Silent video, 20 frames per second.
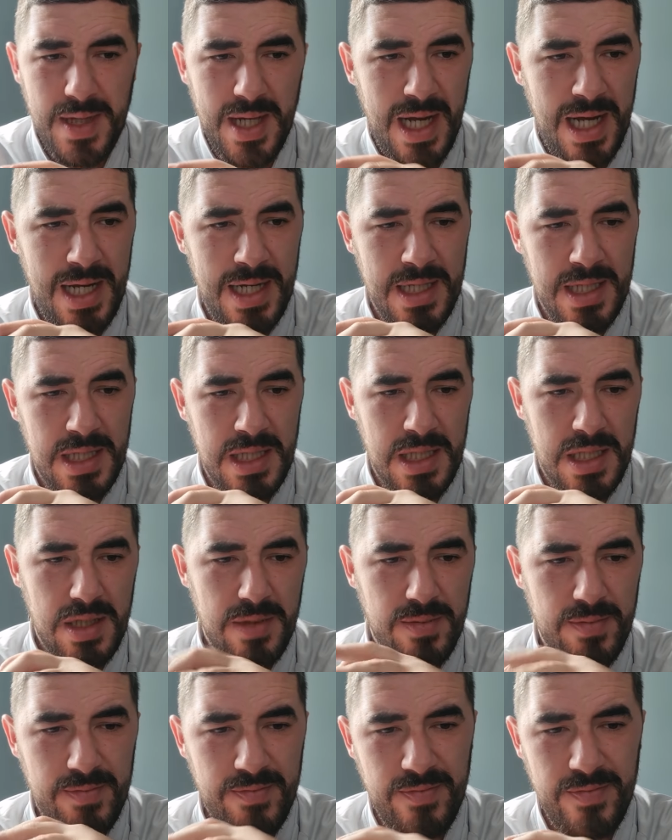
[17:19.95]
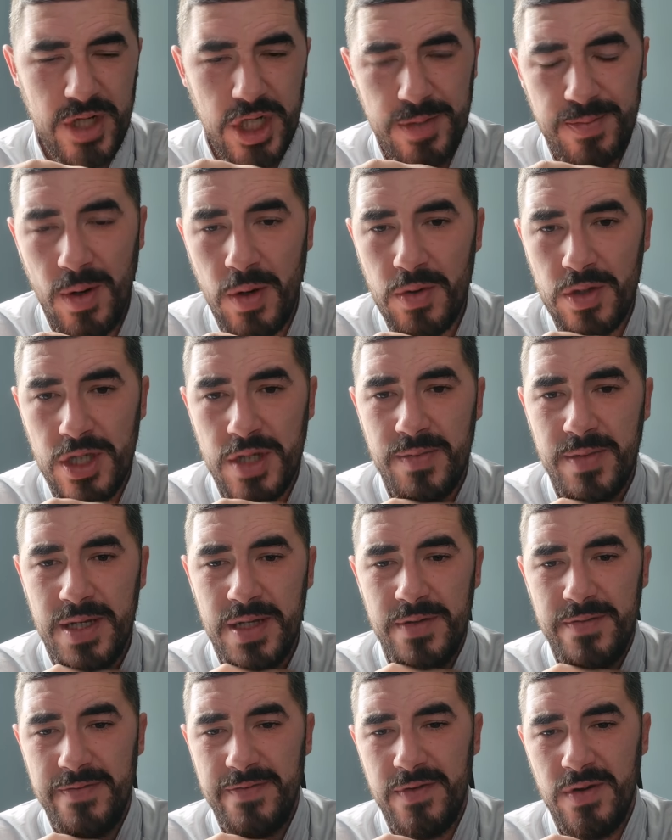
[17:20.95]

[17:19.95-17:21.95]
and spoke to me